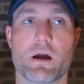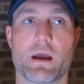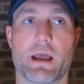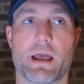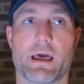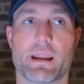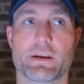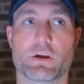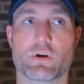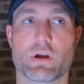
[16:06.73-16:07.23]

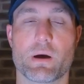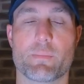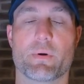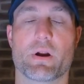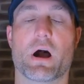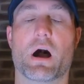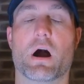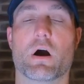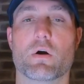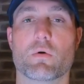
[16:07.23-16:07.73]
and you kept it
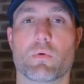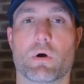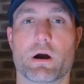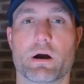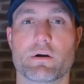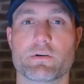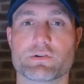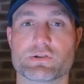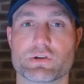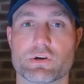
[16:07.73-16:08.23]

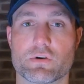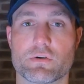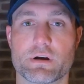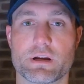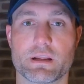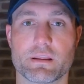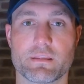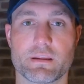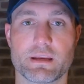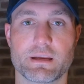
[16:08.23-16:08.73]
hardwired
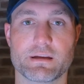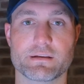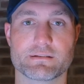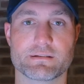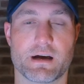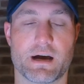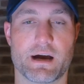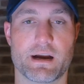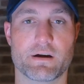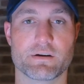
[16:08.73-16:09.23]
during the
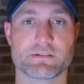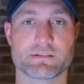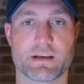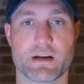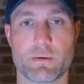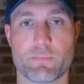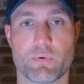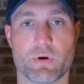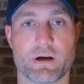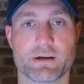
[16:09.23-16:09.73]
entire
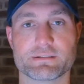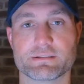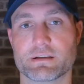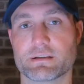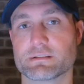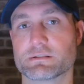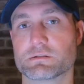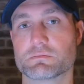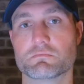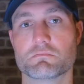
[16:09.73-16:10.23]
setup
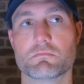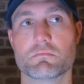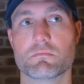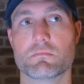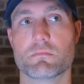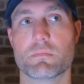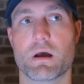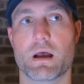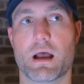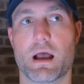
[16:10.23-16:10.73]
process,
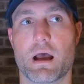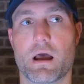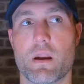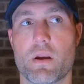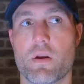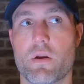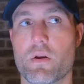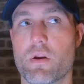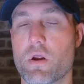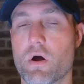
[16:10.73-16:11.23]

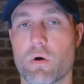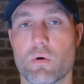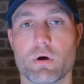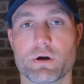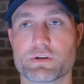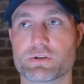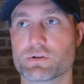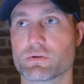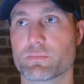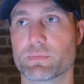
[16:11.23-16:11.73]
no
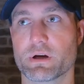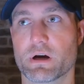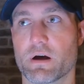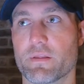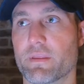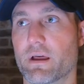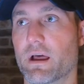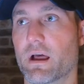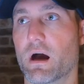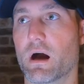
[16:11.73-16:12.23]
issue
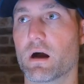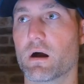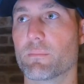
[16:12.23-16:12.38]
beyond that.